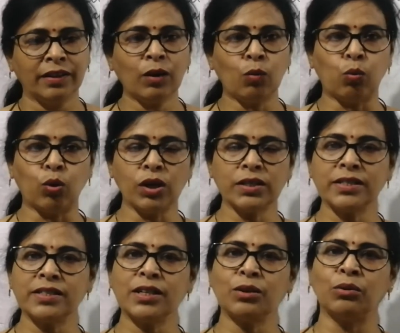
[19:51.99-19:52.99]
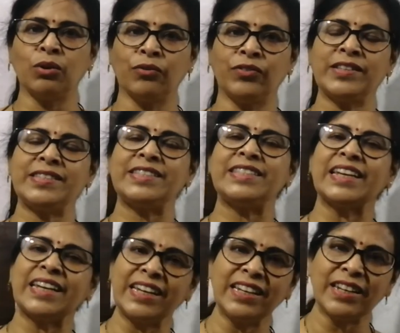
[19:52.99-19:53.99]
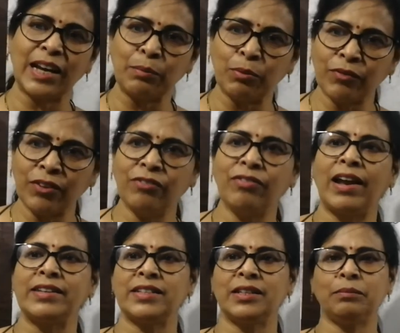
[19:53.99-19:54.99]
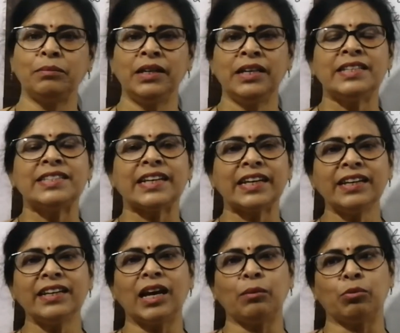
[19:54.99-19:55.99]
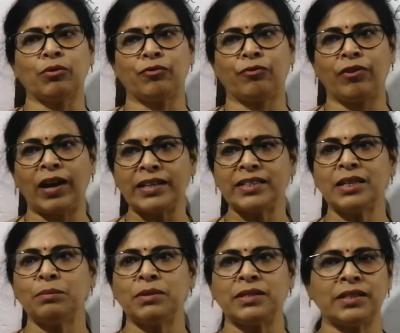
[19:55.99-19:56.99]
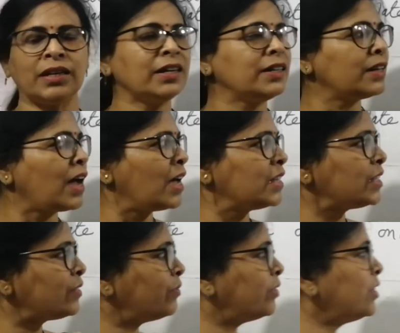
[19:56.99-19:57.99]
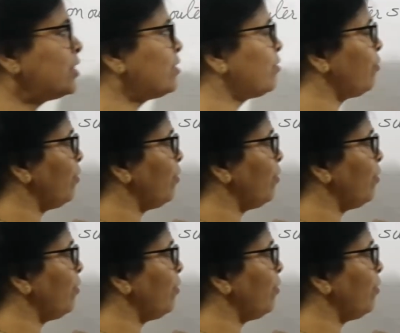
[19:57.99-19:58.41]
Now, what is the role of the second type of the flagellum? Second type of flagellum is the transverse